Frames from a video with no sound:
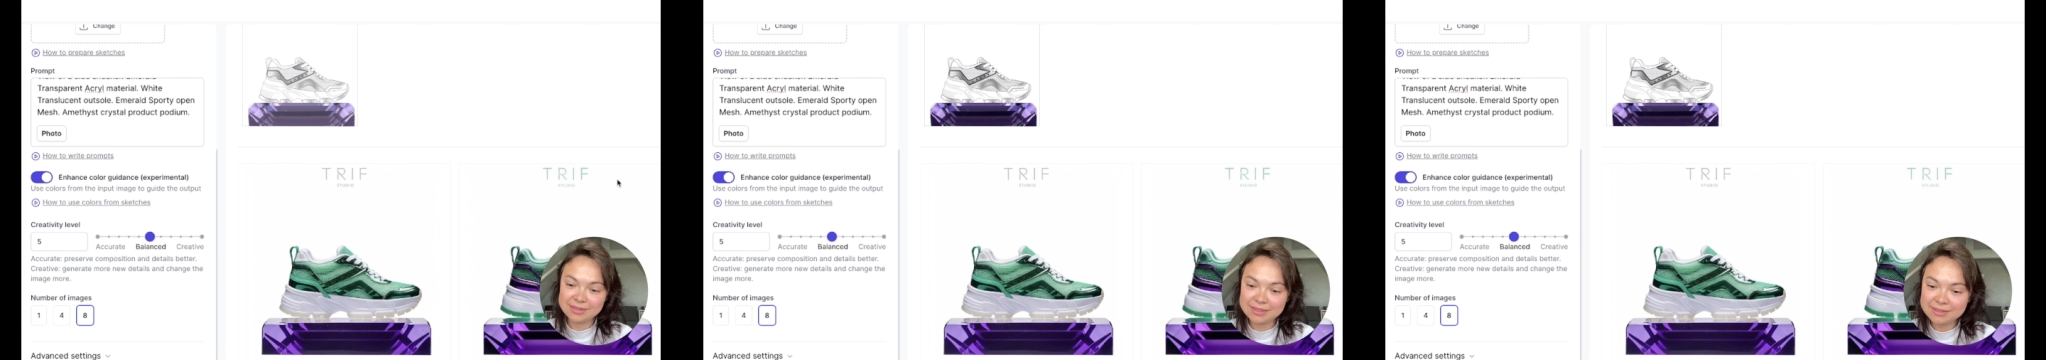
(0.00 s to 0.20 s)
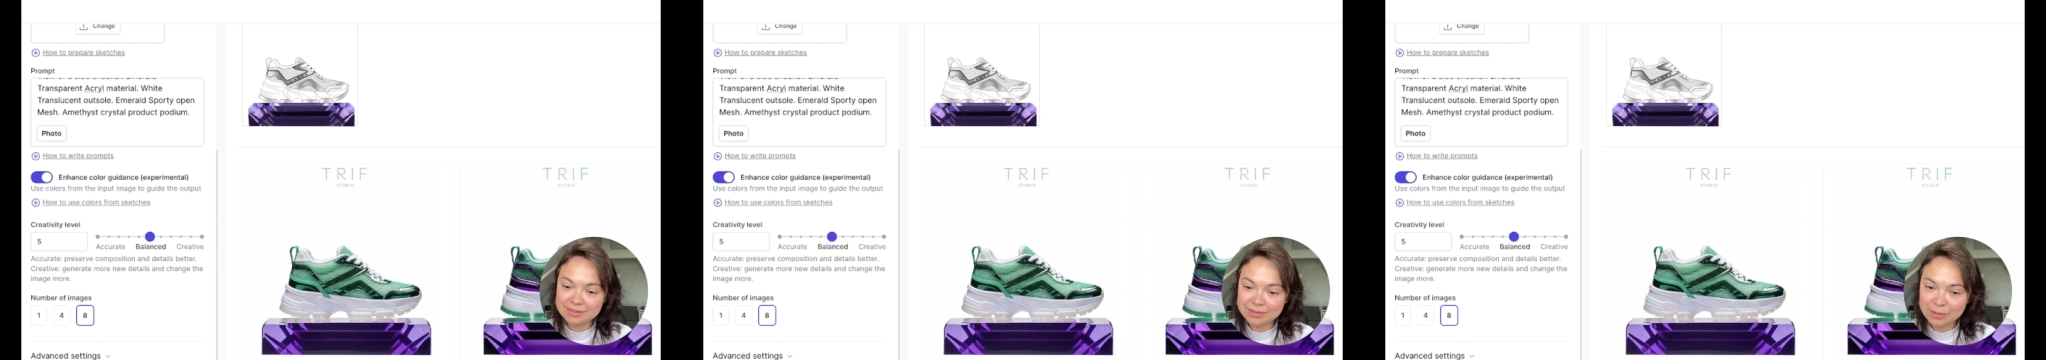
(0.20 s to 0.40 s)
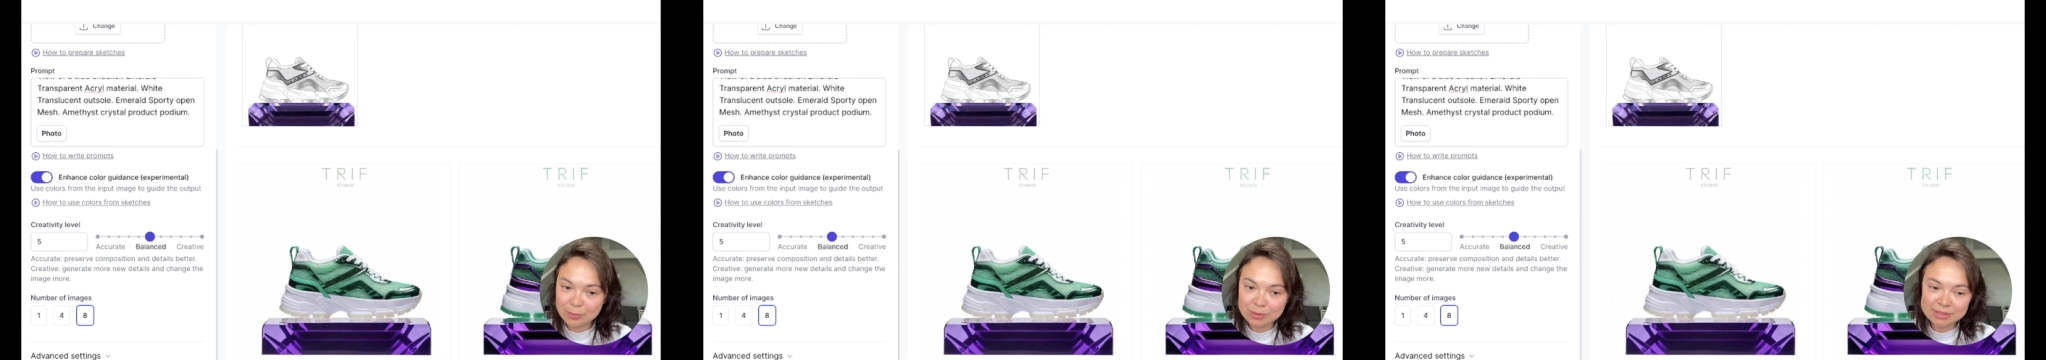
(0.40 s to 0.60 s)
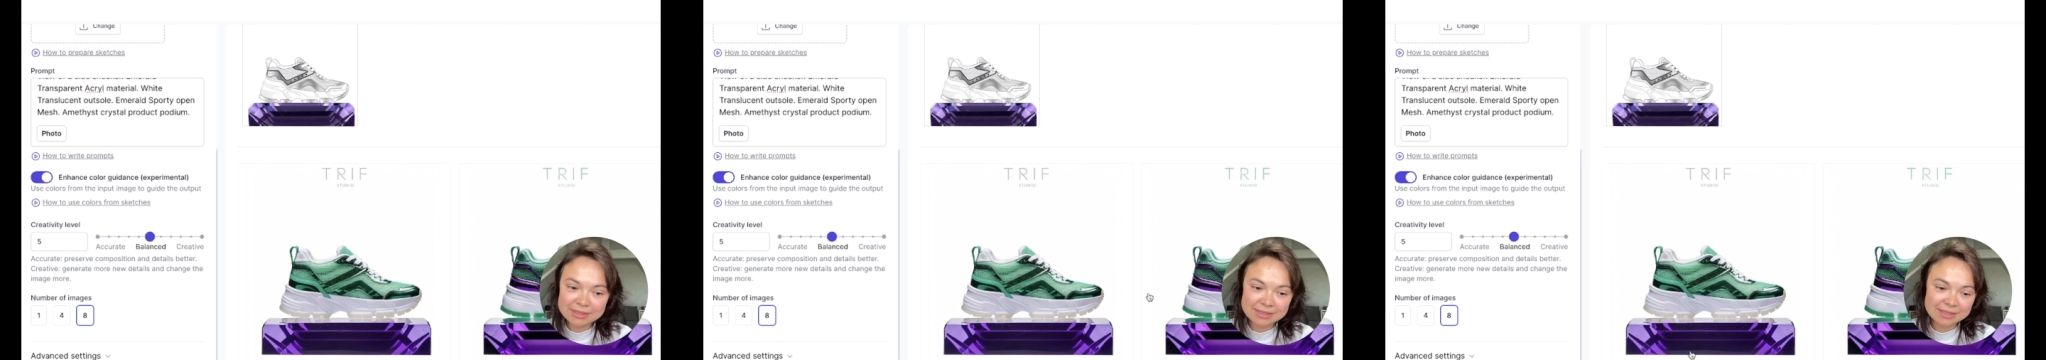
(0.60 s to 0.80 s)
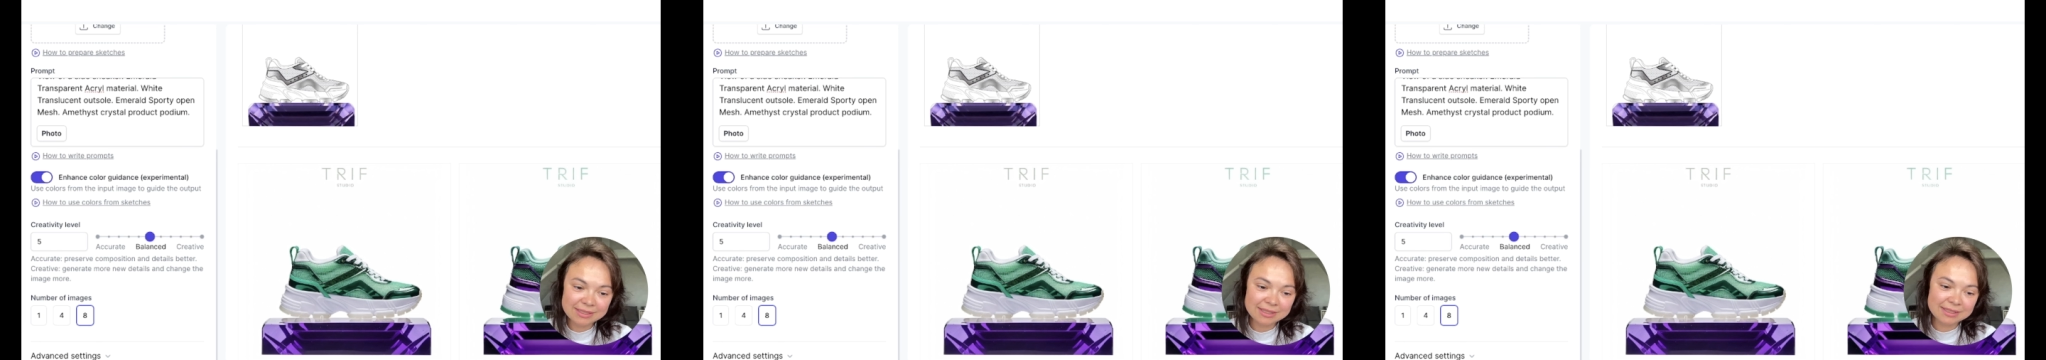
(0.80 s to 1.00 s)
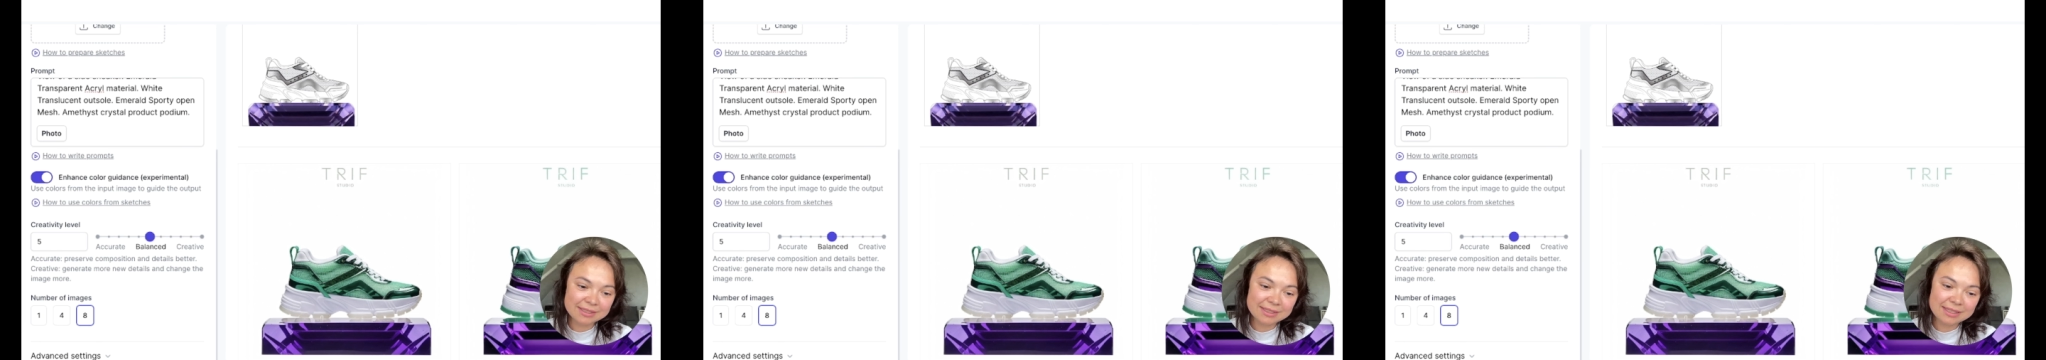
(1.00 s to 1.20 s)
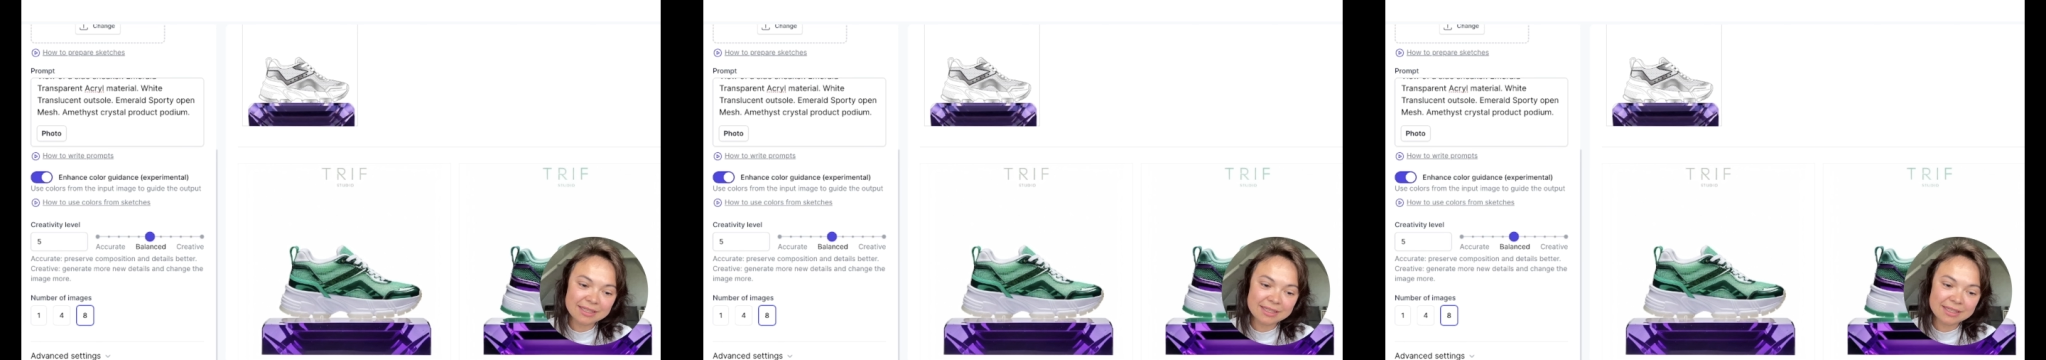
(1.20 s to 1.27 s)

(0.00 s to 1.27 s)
It's slowly seeing it.